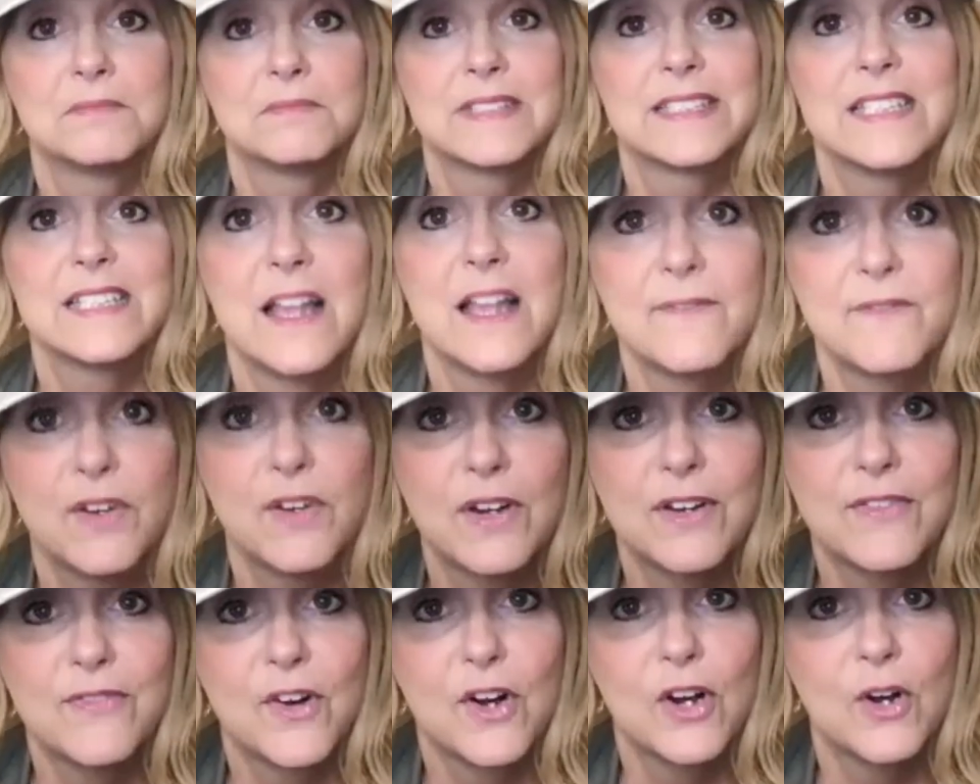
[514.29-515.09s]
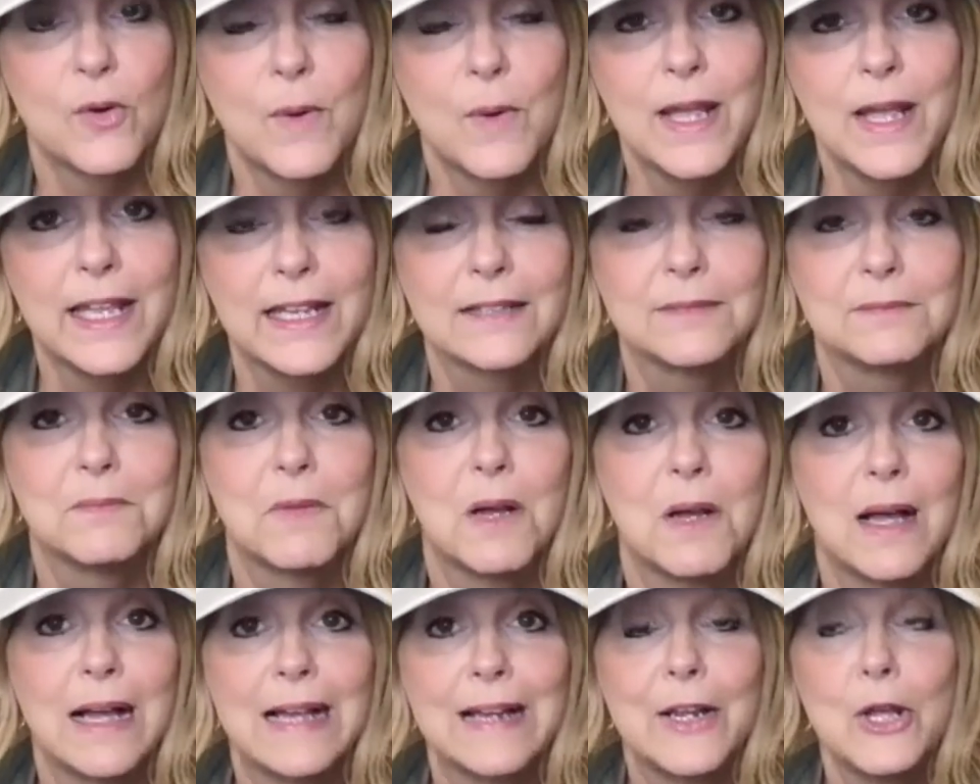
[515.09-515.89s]
It's not very far away.
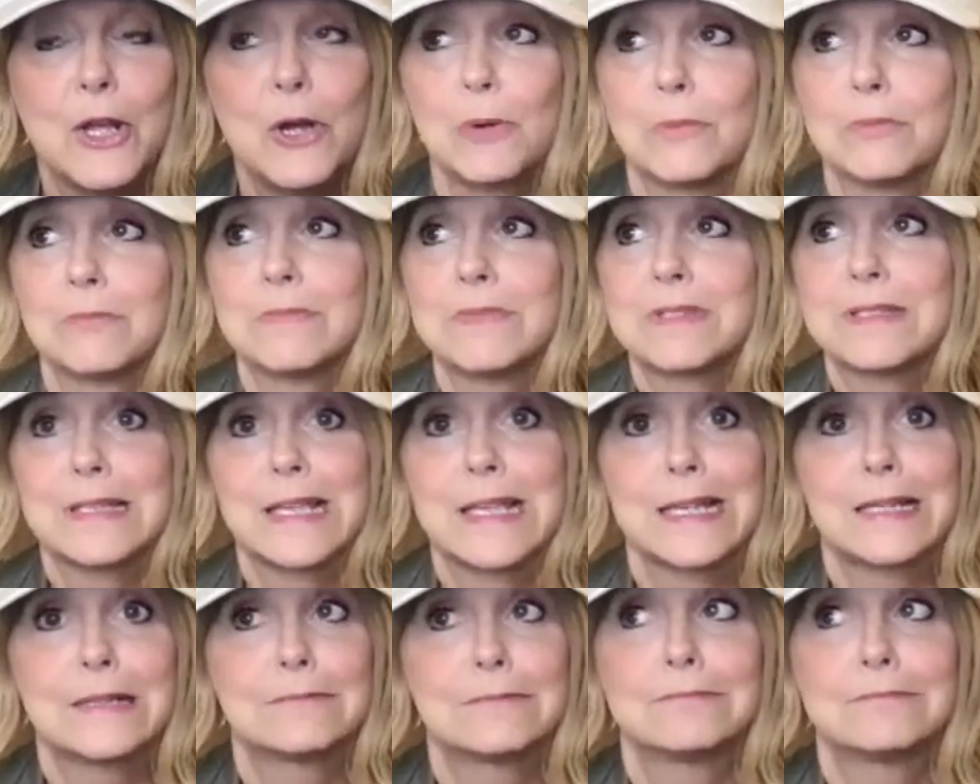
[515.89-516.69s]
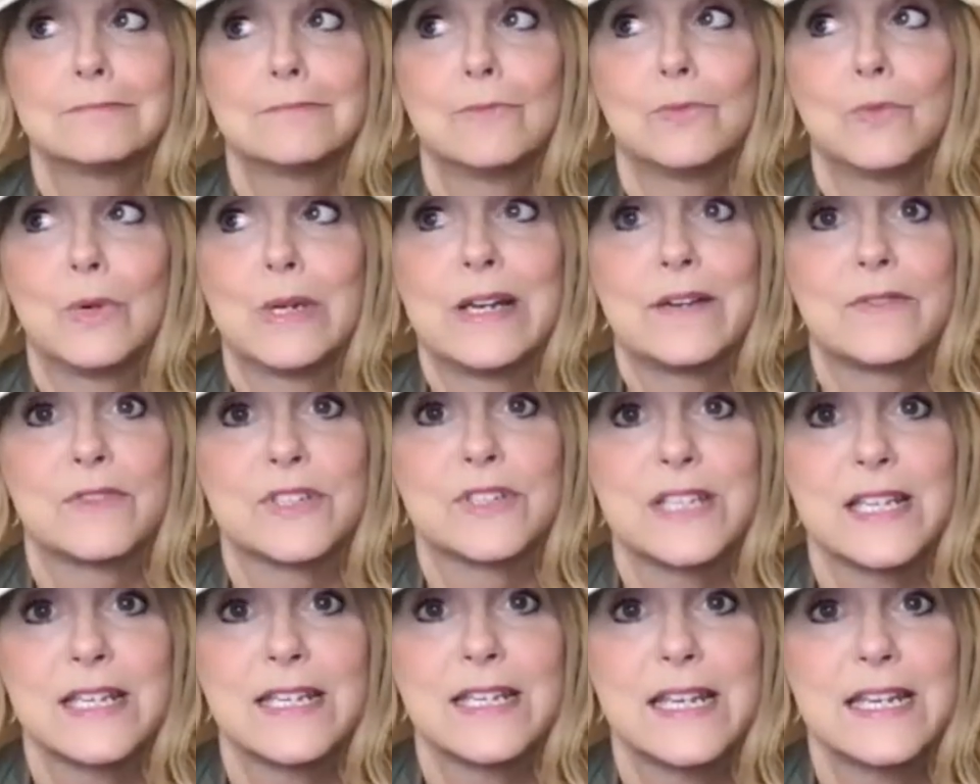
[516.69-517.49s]
I know it's like whatever,
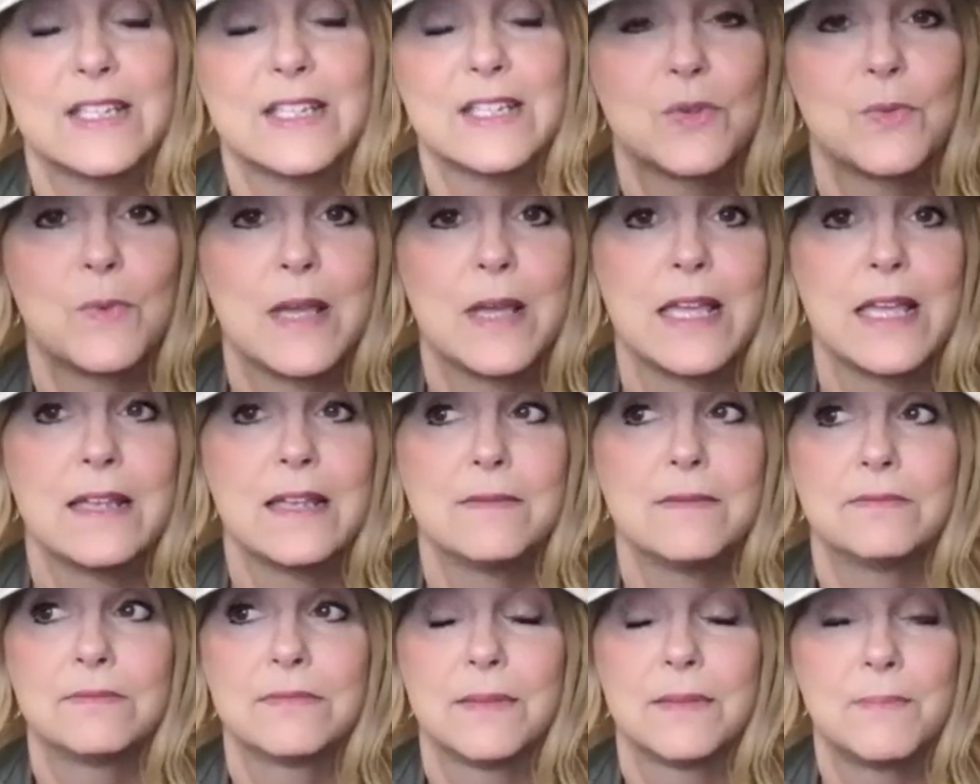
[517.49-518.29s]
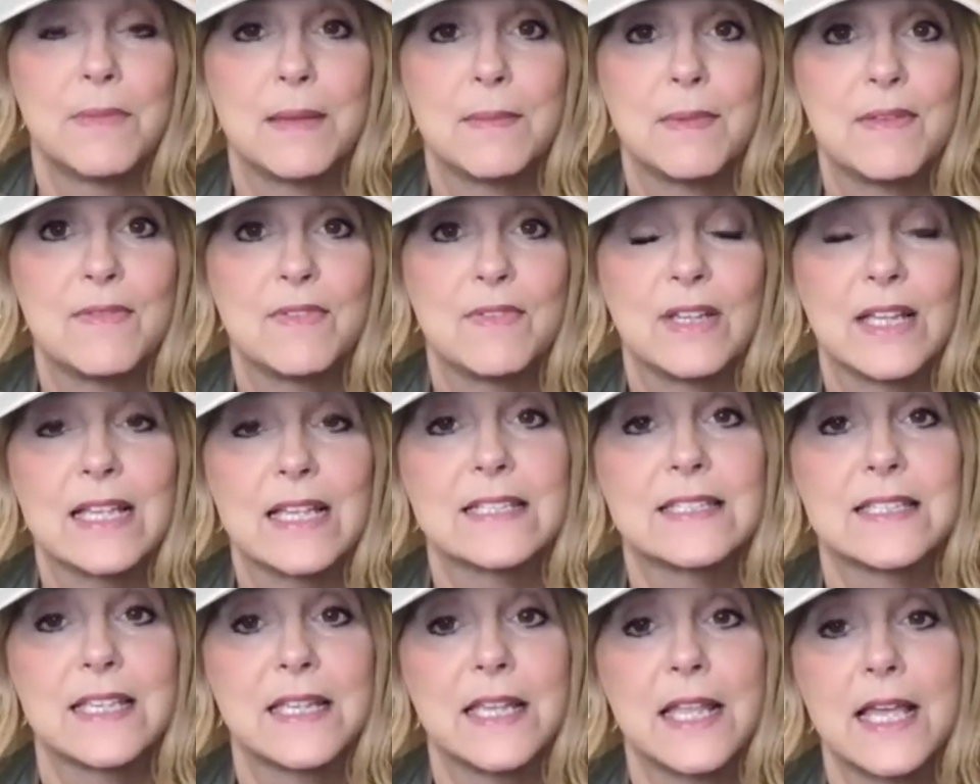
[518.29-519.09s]
10 days away, maybe even
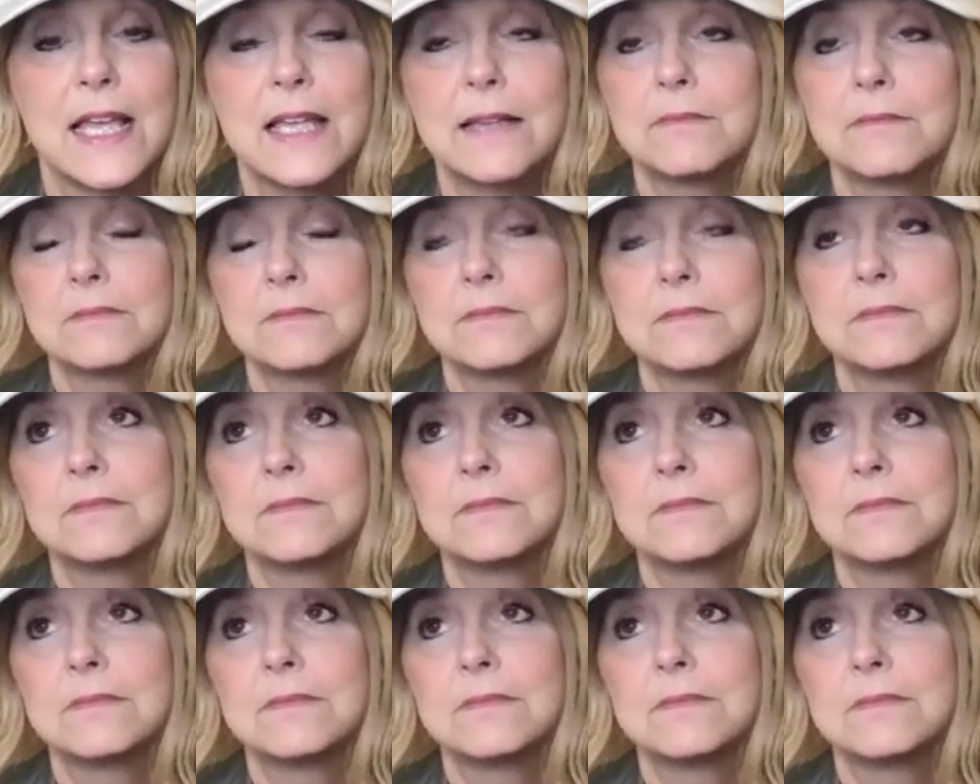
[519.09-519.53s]
less than that.